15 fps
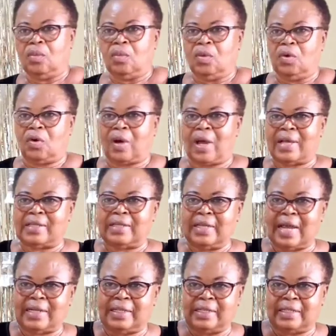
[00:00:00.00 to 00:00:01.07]
You can see
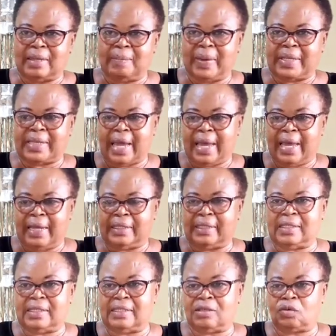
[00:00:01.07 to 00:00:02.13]
that this is a better egg. This
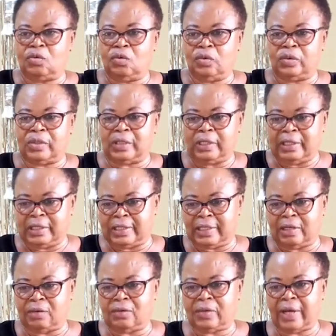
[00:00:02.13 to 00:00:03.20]
is good. This is a
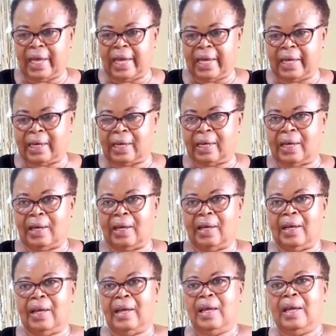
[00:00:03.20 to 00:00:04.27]
good egg.
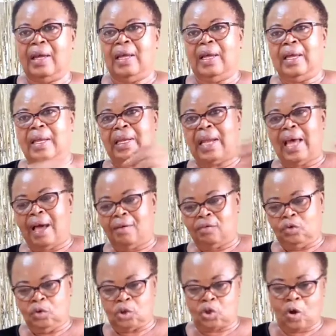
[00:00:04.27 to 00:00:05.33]
Now
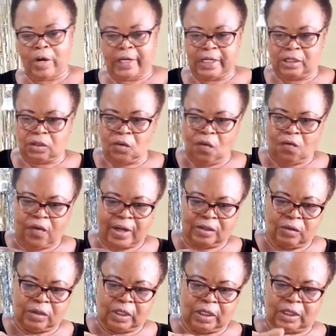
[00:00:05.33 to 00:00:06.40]
you turn it over to
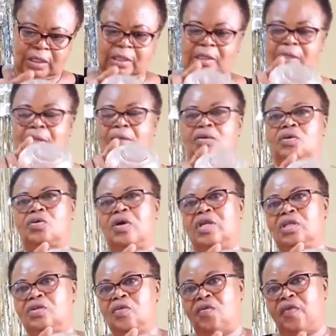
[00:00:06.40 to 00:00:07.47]
this. You turn
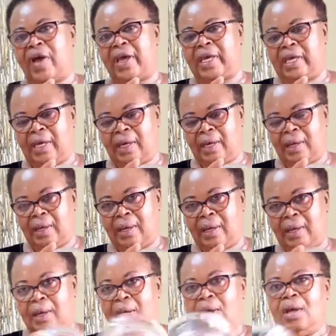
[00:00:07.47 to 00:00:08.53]
it over here.
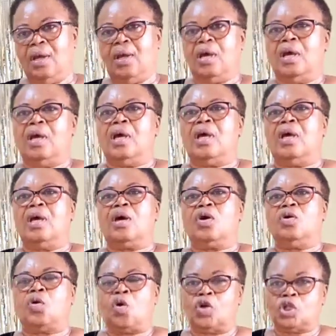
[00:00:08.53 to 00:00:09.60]
You
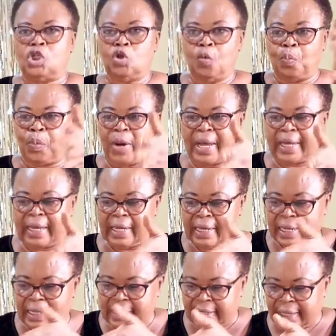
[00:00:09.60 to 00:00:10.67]
continue breaking
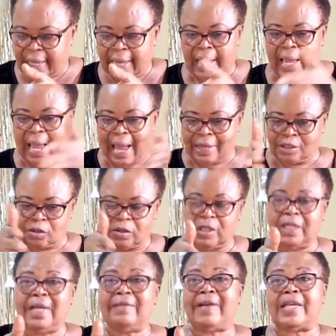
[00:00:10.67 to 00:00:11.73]
it here and turn it,
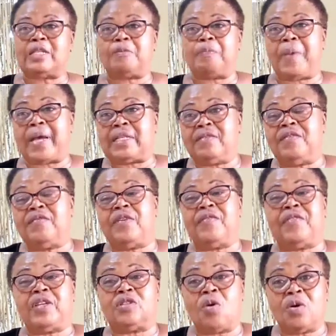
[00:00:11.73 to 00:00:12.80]
irrespective even if
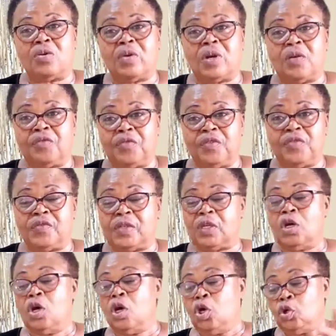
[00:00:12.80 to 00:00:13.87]
it's 100 or 50.
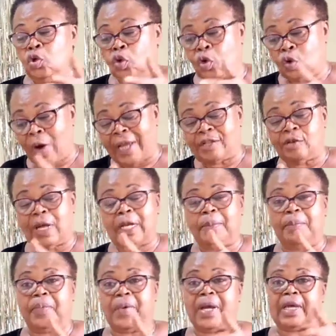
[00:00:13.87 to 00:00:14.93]
You gradually
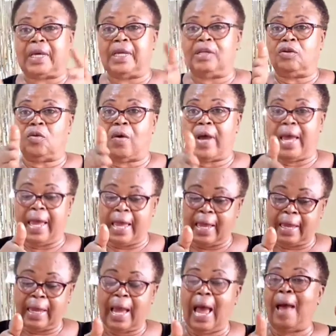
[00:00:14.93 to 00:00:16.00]
break in your
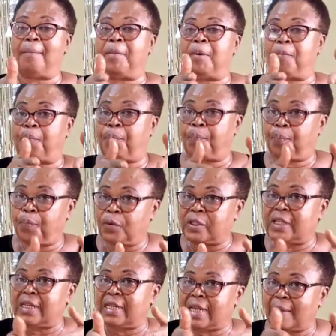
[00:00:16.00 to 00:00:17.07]
egg and be
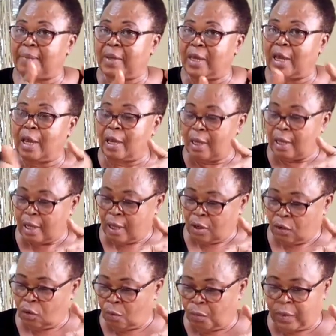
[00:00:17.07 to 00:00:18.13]
putting them here.
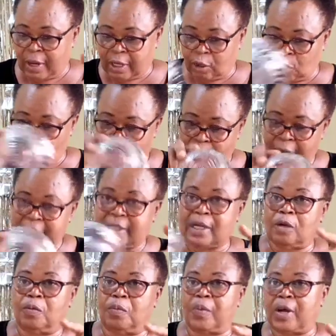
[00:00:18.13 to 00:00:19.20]
You break, you pour it here, you
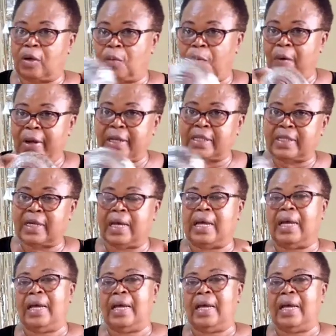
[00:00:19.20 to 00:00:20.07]
break, you pour it here.